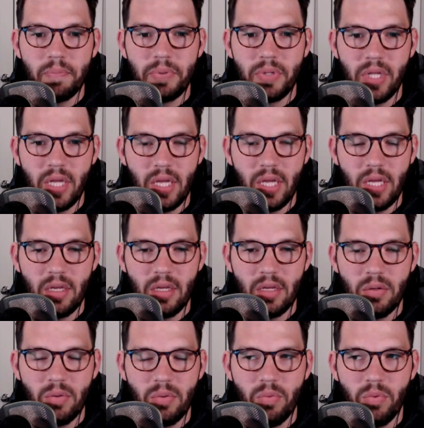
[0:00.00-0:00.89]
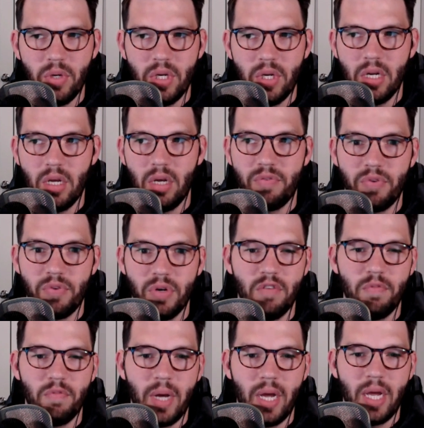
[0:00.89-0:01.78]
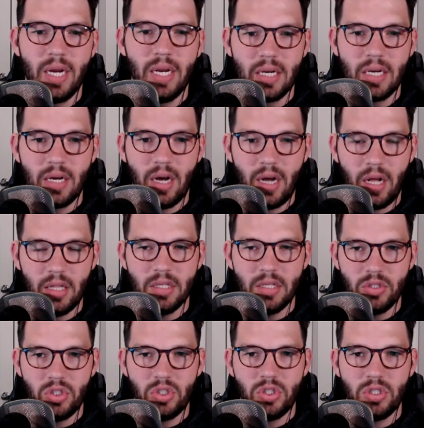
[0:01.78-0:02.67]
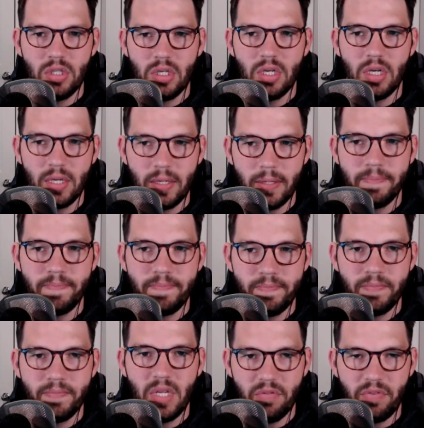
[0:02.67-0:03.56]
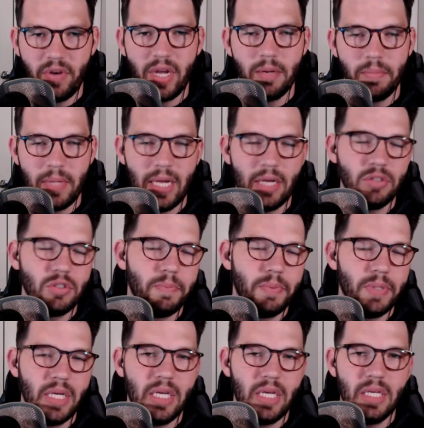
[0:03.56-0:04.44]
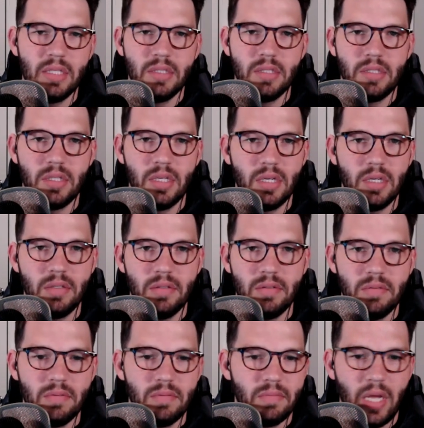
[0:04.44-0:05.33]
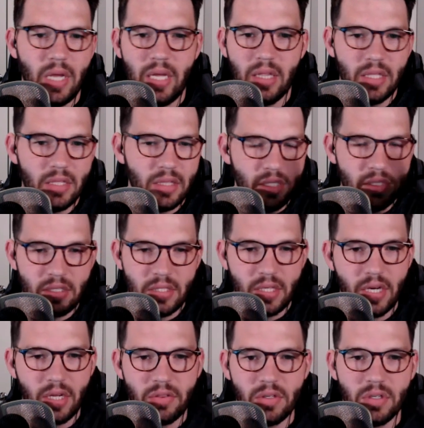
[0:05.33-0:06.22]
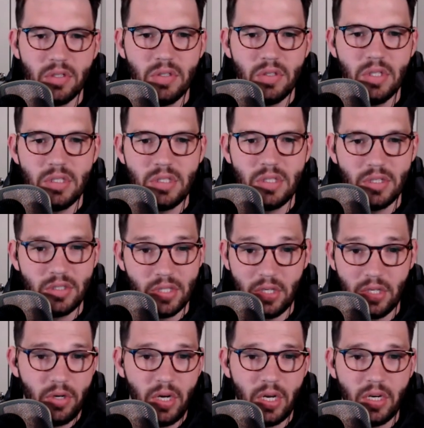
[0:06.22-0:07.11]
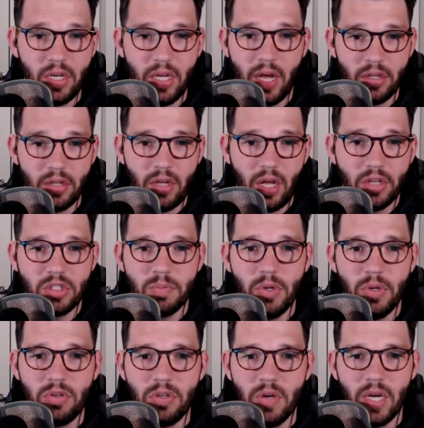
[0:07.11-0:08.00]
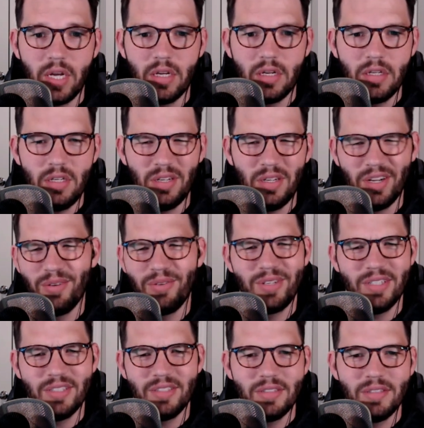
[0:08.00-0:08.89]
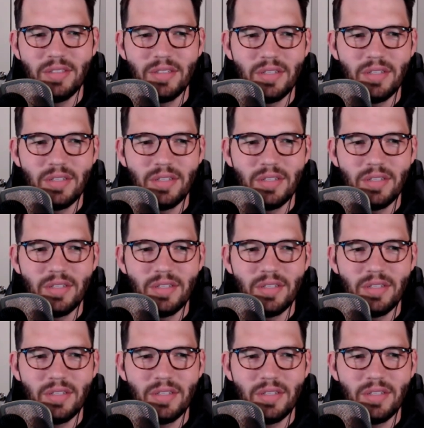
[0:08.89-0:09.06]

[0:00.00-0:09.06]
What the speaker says: playing when a friend of mine in college invited me out to play and said, hey, let's get out there and do this. I was like, great. Yeah, I'll smoke you at it, because